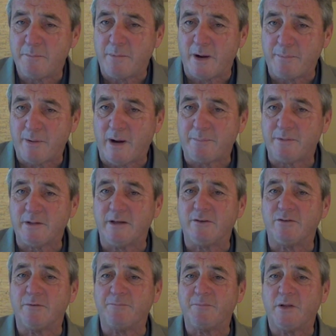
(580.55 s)
by
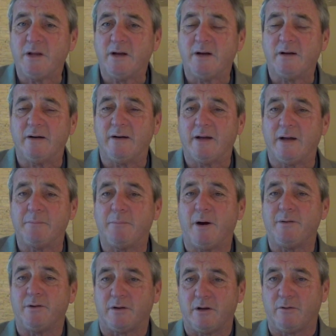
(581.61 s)
population and
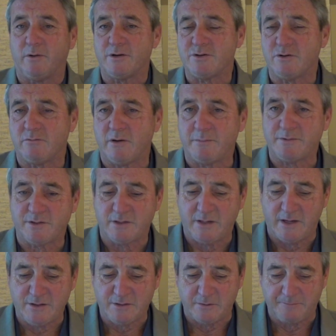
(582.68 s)
by their congressional
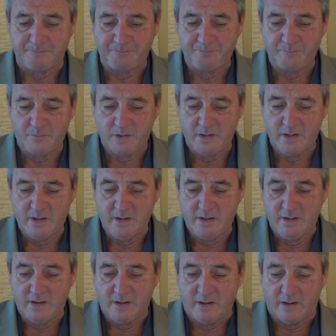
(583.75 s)
representation.
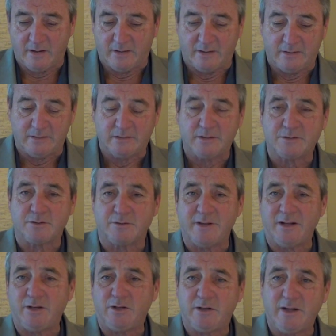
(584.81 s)
So
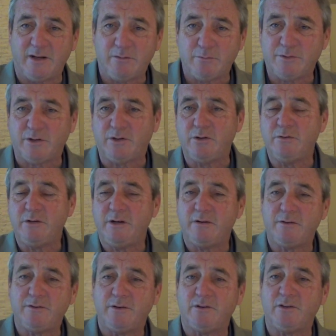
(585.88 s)
that was a
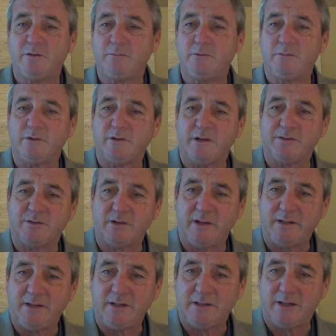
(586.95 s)
two-tiered system in which they
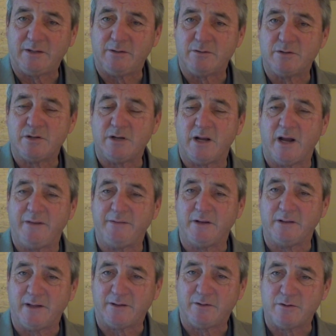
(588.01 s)
select the electors, and the
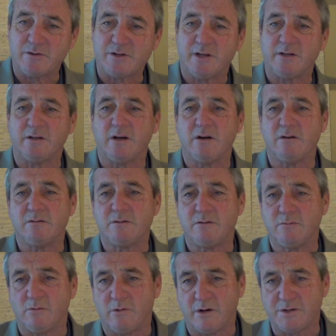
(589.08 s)
electors then go to
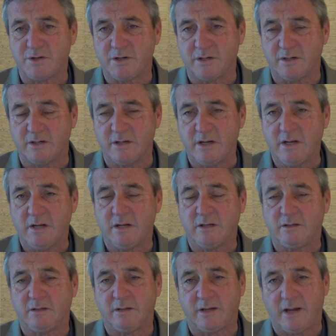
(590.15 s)
Washington
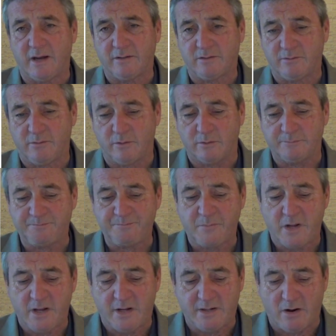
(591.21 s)
to cast a vote.
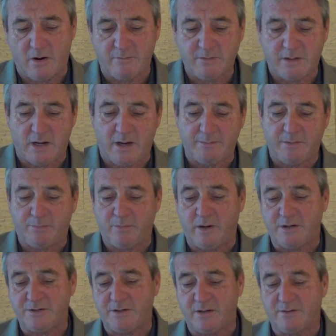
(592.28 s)
Now, over time, the
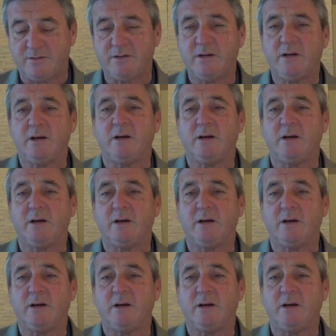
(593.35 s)
process,